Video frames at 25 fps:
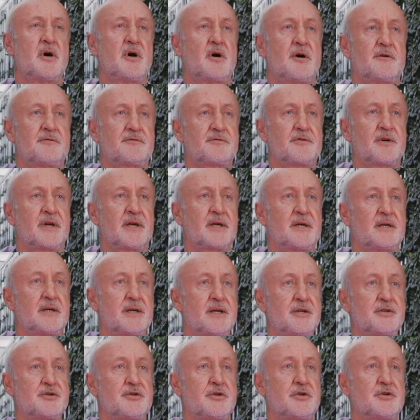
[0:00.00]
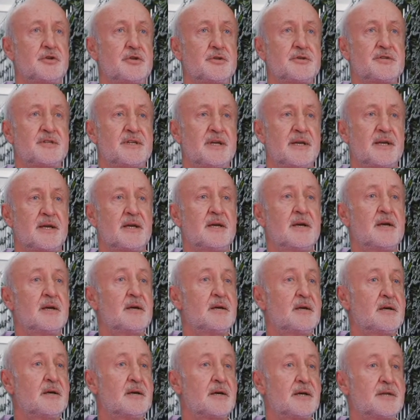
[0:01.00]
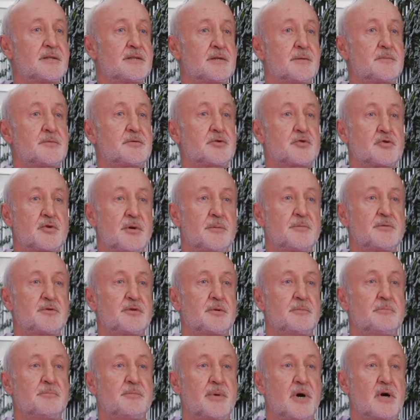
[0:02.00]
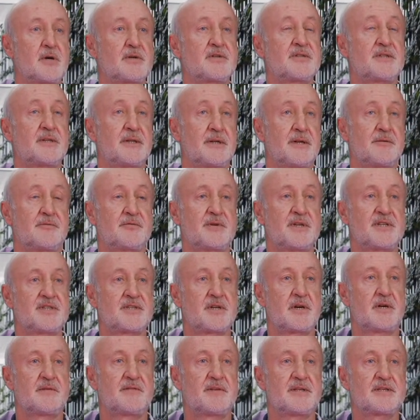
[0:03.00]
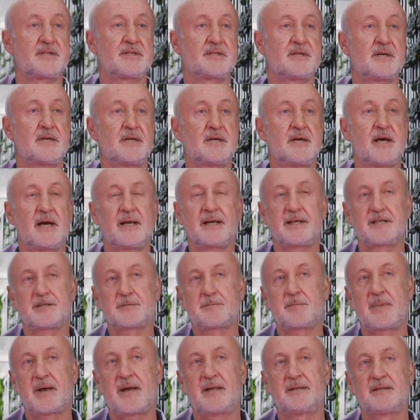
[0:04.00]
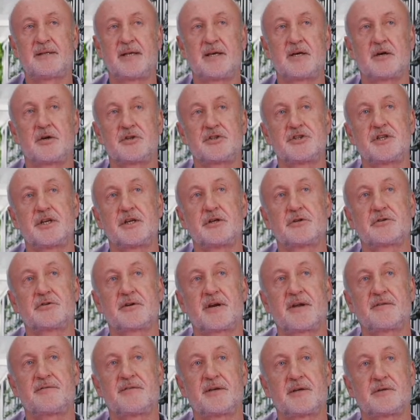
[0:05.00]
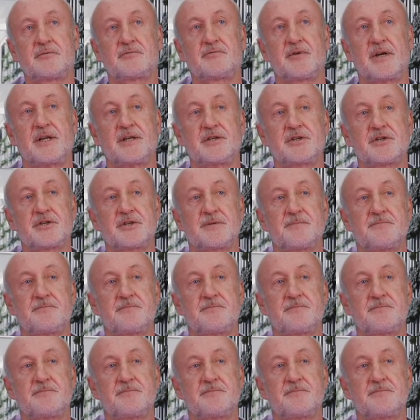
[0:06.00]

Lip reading: offering, introducing a subscription box delivery service and expanding our geographic reach.